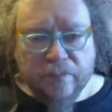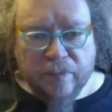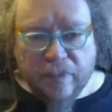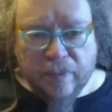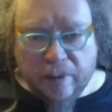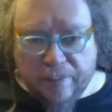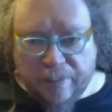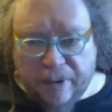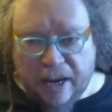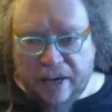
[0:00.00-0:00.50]

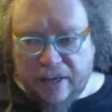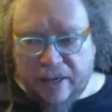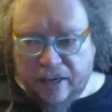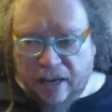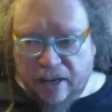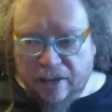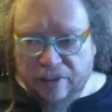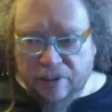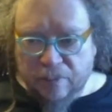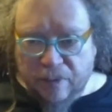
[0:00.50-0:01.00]
But
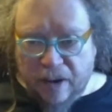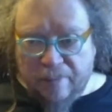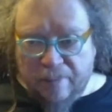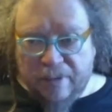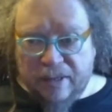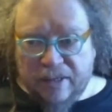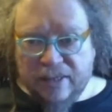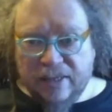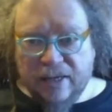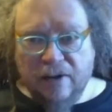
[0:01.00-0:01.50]
the web
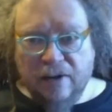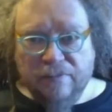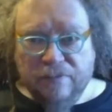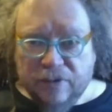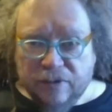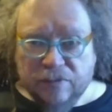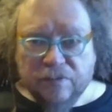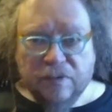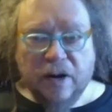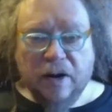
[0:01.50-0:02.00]
itself
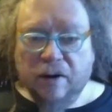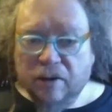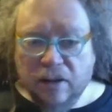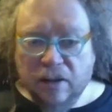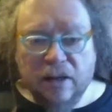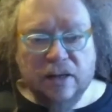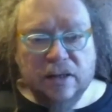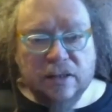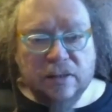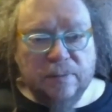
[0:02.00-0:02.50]
is
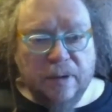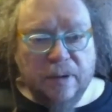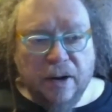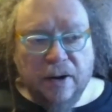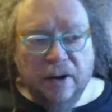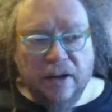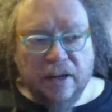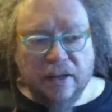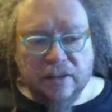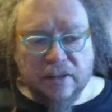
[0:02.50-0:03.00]
rarely
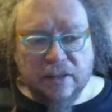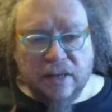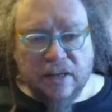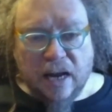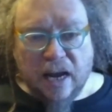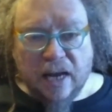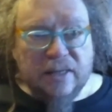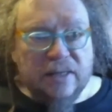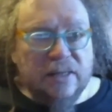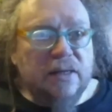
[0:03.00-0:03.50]
experienced.
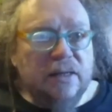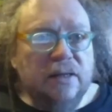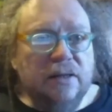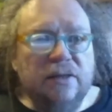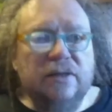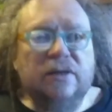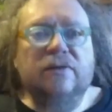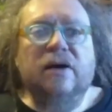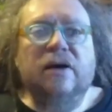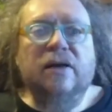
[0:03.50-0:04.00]
I still
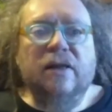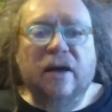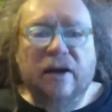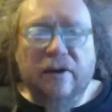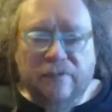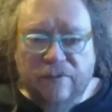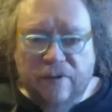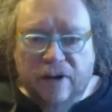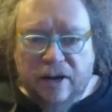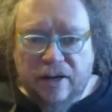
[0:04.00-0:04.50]
do. I like
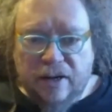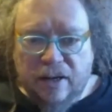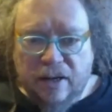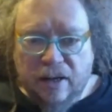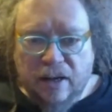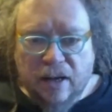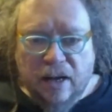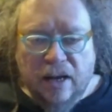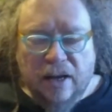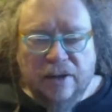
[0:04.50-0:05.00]

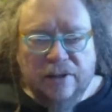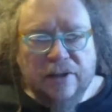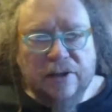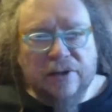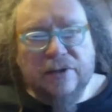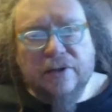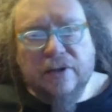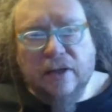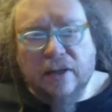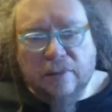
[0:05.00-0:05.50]
finding
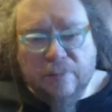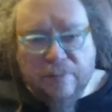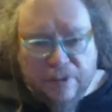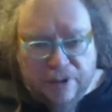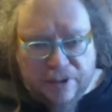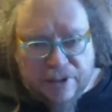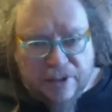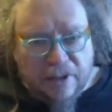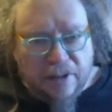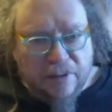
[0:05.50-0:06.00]
those little
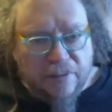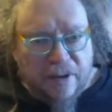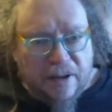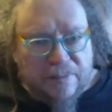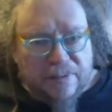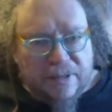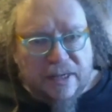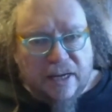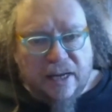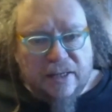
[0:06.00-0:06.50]
personal
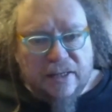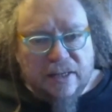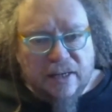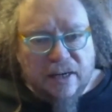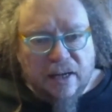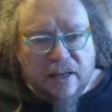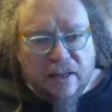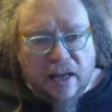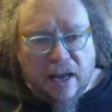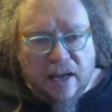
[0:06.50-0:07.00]
websites,
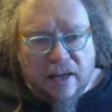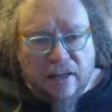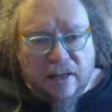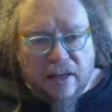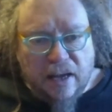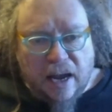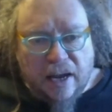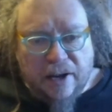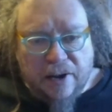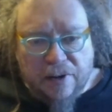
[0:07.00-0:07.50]
and
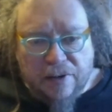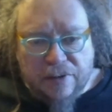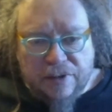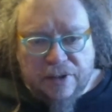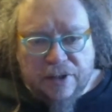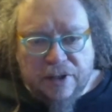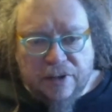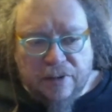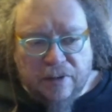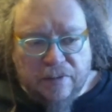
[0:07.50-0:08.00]
I go
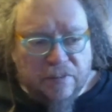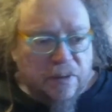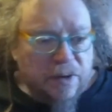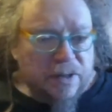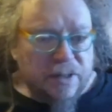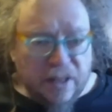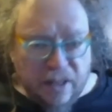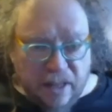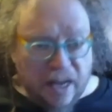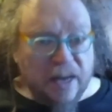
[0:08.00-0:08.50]
to, of
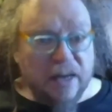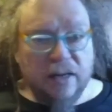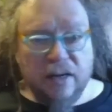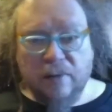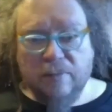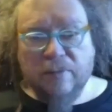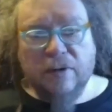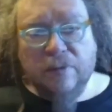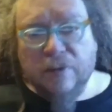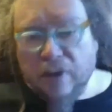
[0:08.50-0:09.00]
course, in the
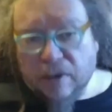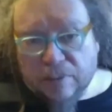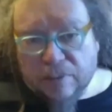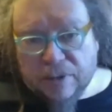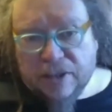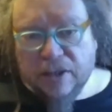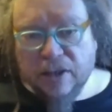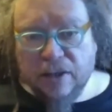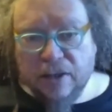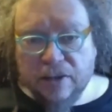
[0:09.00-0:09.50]
academic world, we
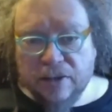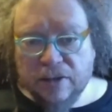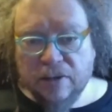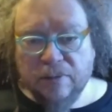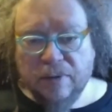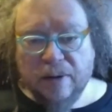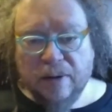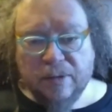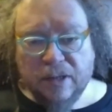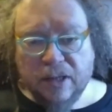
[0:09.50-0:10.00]
still use the
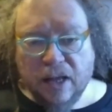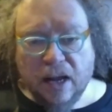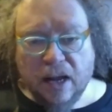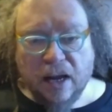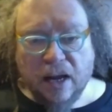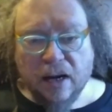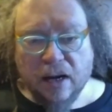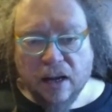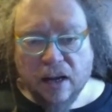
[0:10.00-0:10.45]
web a lot.